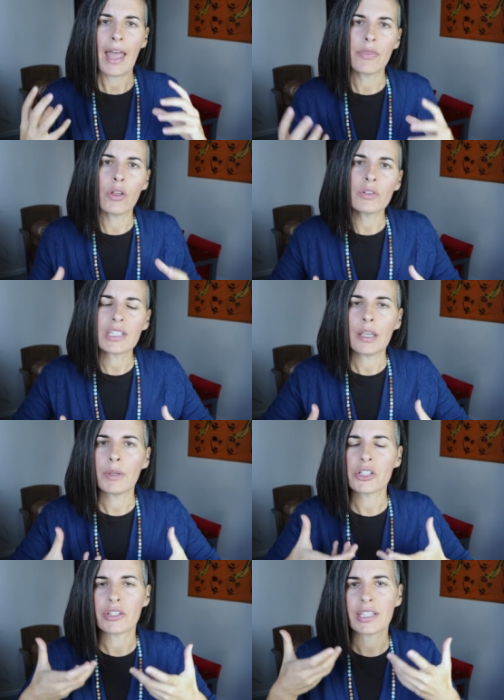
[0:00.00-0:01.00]
And those
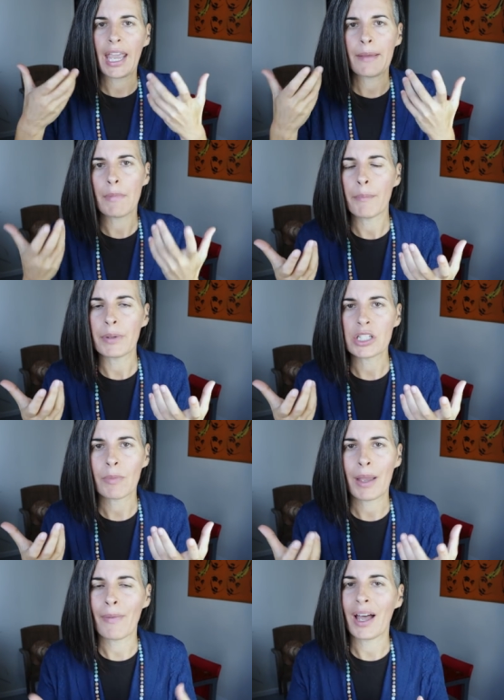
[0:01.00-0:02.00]
images came up
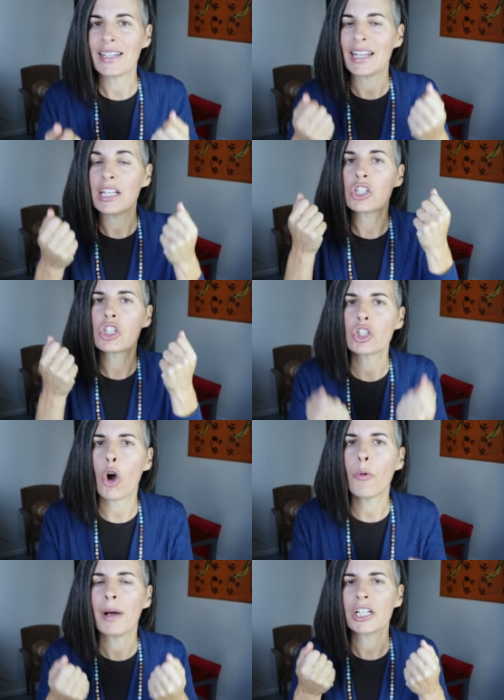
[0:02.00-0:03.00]
into my mind in
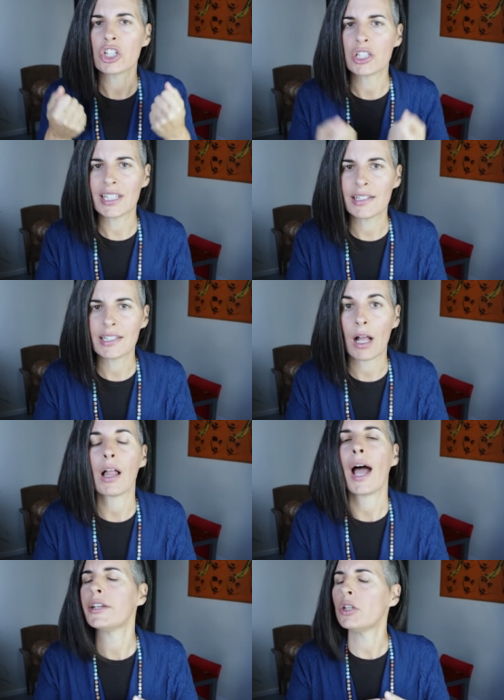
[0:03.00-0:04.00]
so much
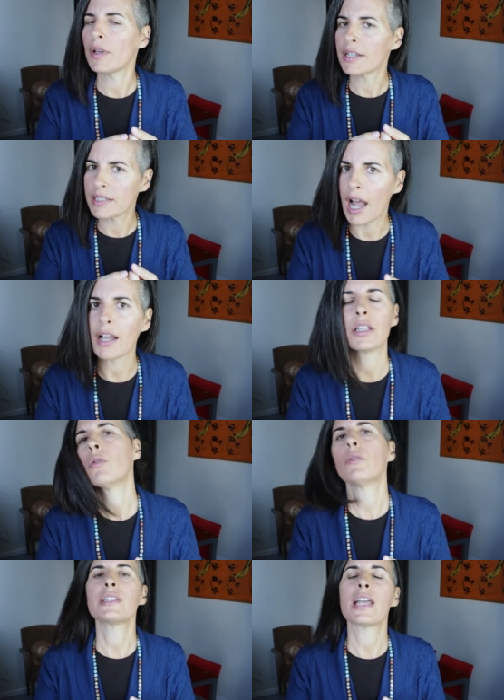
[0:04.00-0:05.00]
detail. I knew exactly
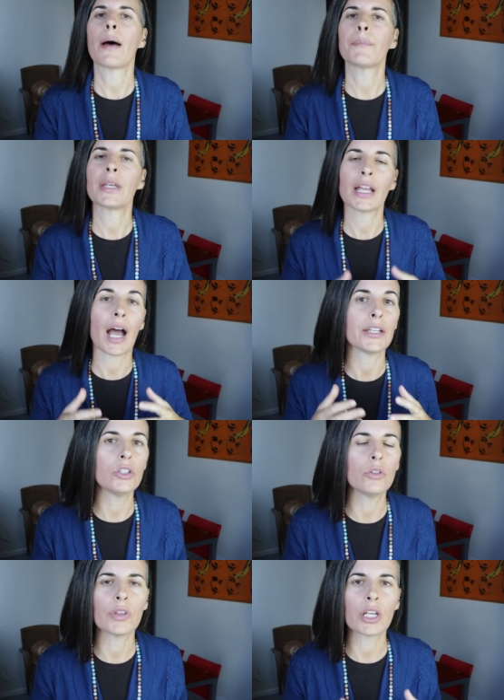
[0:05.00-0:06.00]
what was happening. I
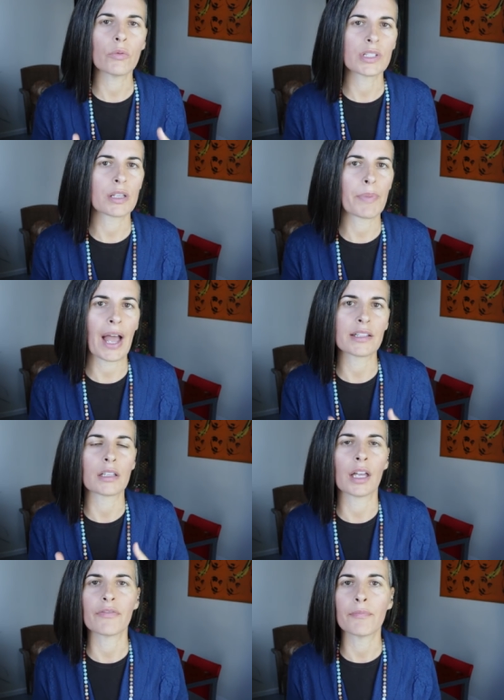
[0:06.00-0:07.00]
knew that it was a
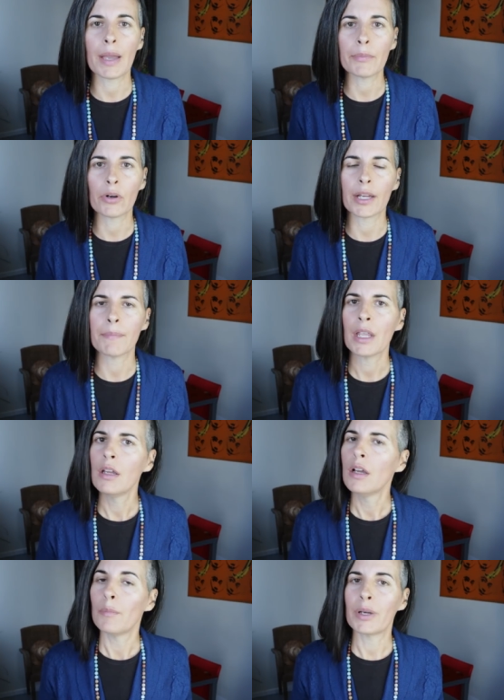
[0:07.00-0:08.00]
past life memory,
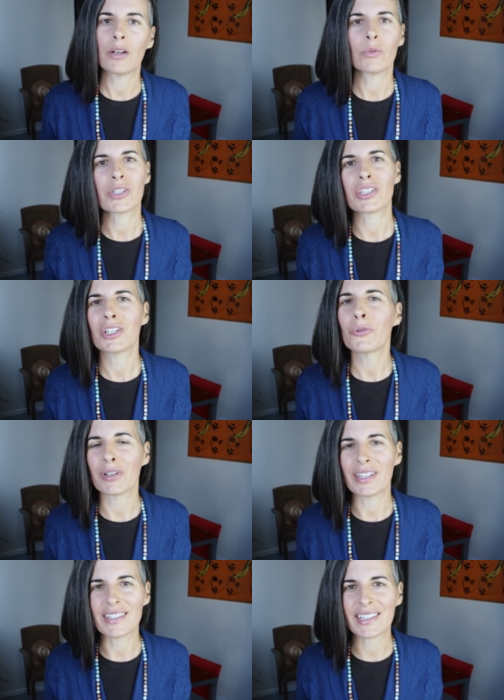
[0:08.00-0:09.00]
but it was still
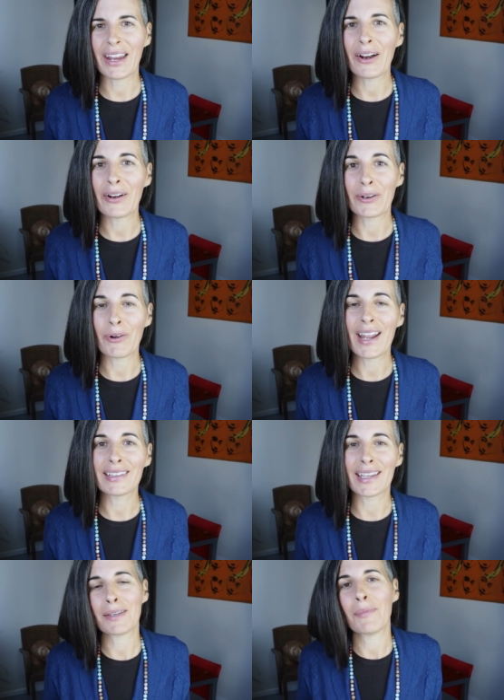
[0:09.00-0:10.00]
really scary,
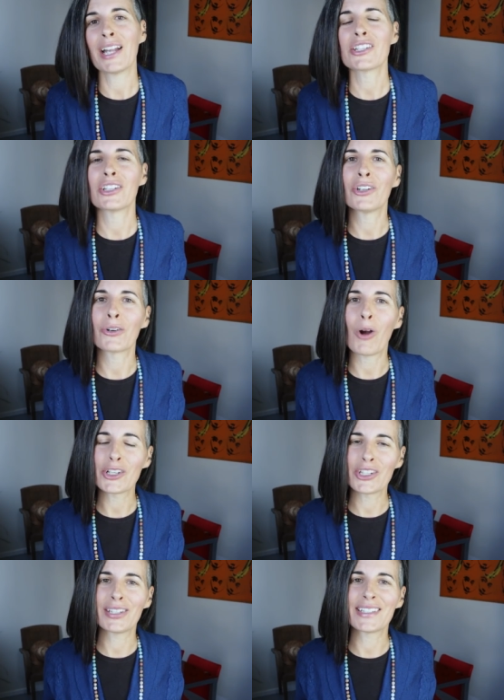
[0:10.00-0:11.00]
right? Like imagine you're
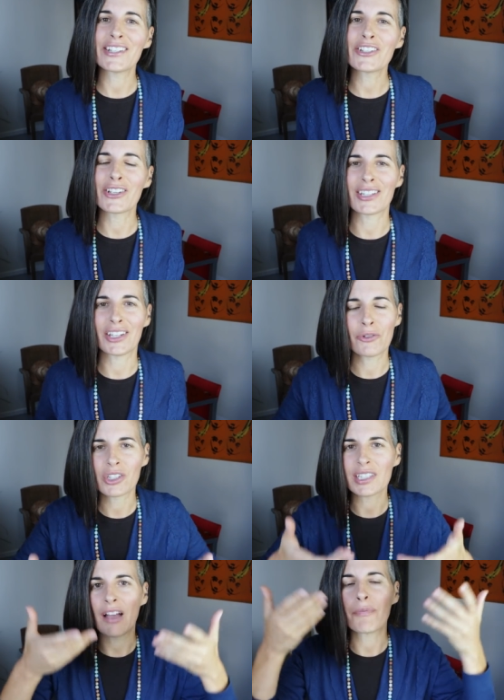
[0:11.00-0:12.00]
washing the dishes and you
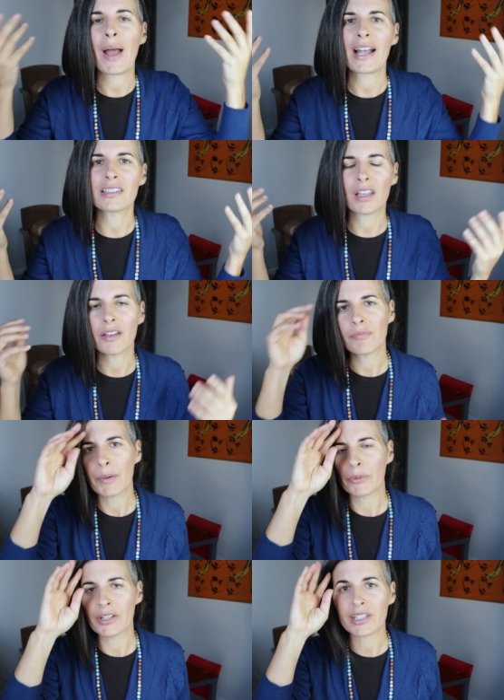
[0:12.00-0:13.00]
just have past life
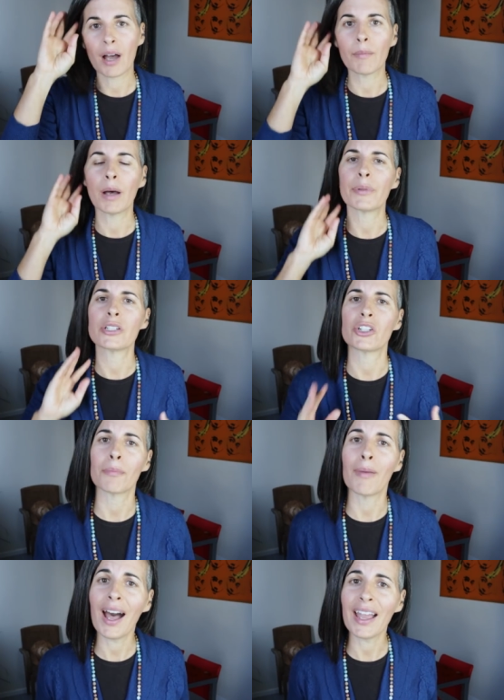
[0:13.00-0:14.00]
memories come up into
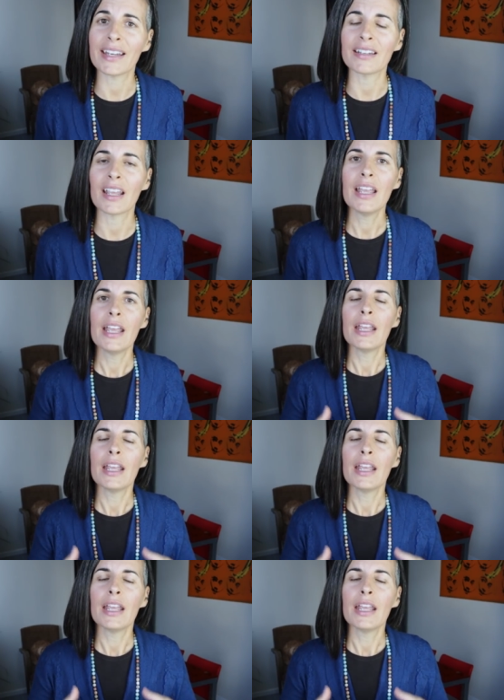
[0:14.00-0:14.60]
your mind.